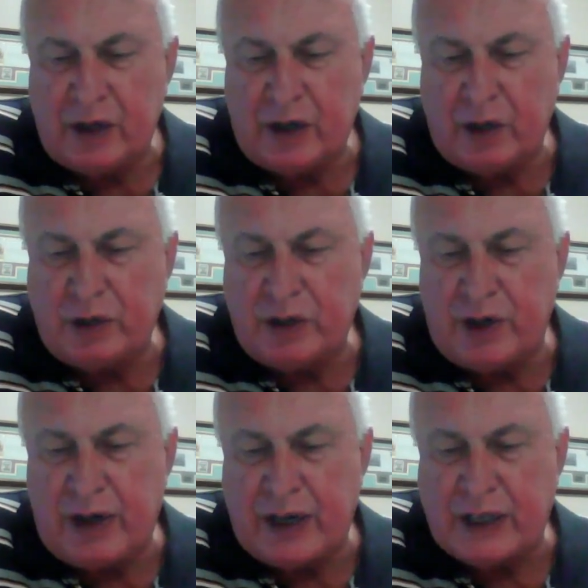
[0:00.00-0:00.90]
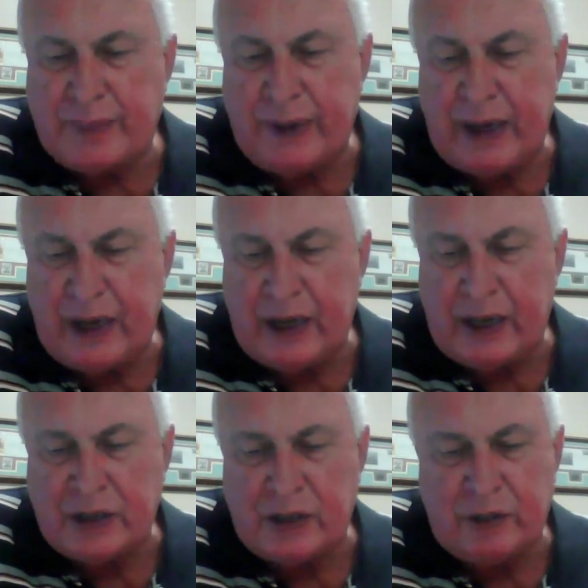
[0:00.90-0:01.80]
go to the next
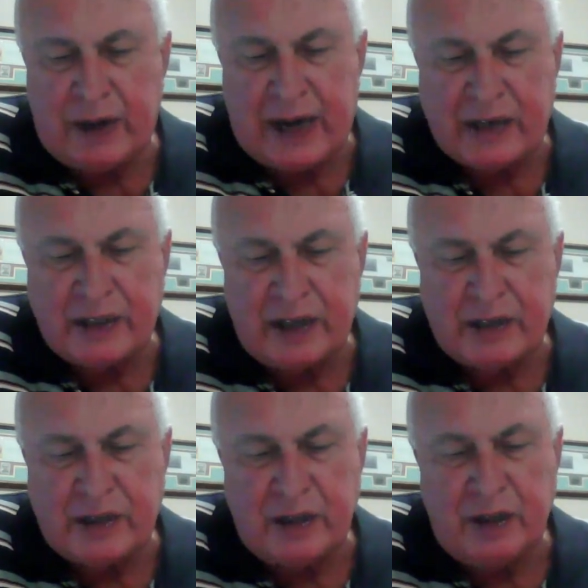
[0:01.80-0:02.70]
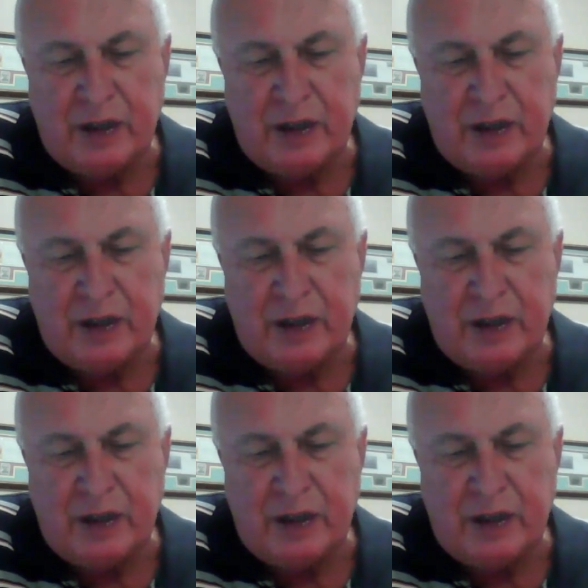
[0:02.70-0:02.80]
page to access